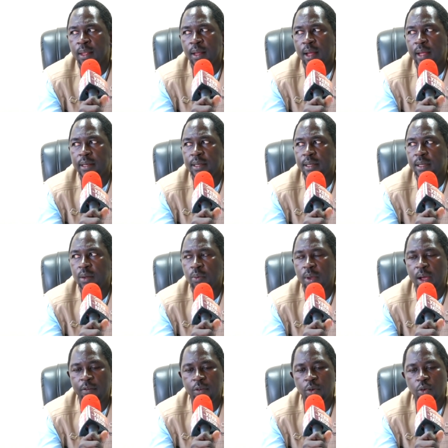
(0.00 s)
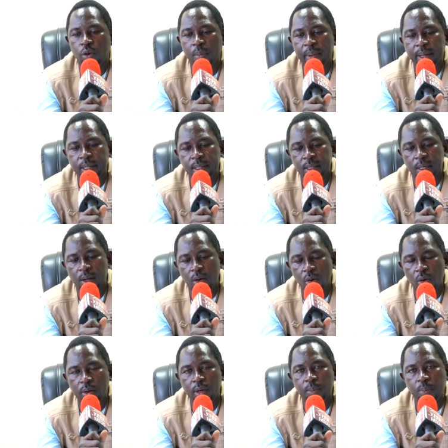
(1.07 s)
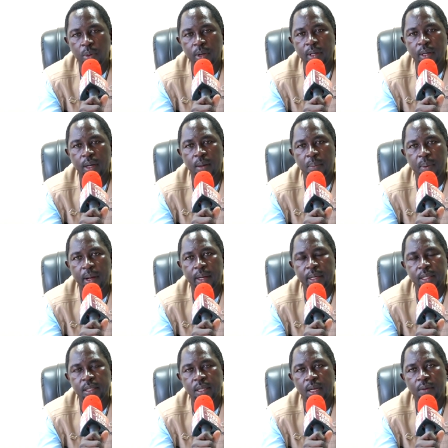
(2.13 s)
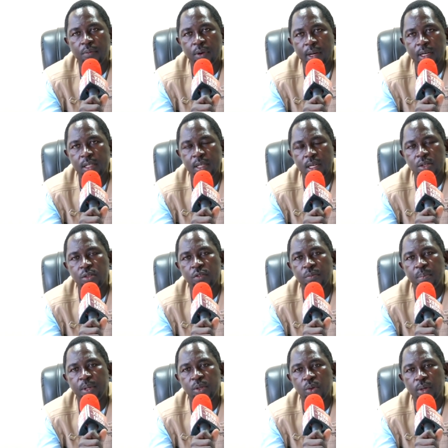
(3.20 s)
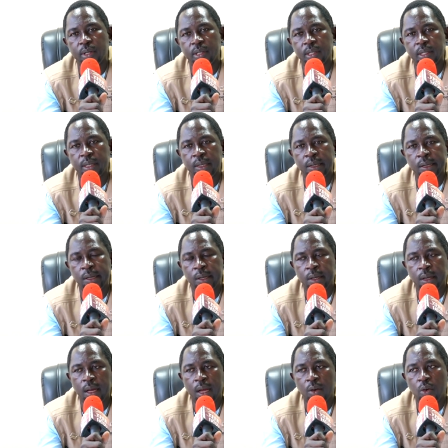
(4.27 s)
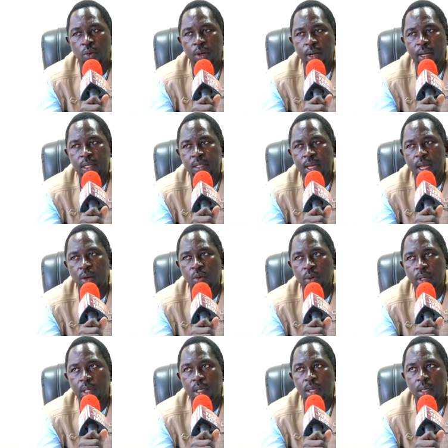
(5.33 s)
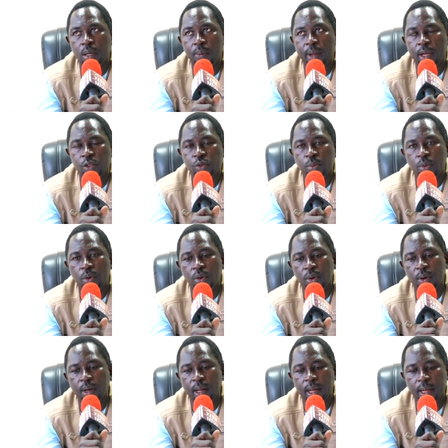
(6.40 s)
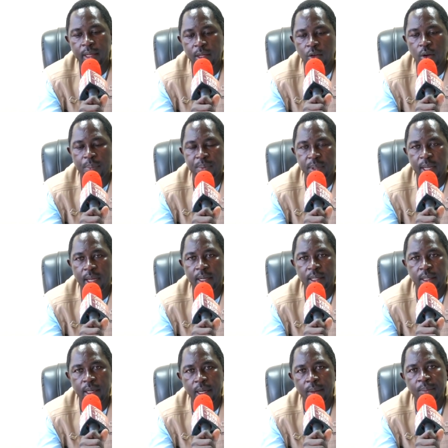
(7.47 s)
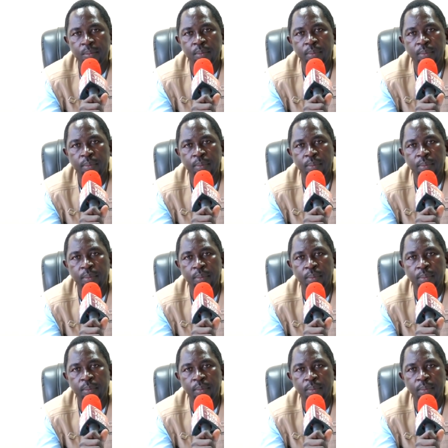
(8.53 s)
I think we have to commend all the political parties for that sense of maturity. And nonetheless, I know there were small hiccups here and there,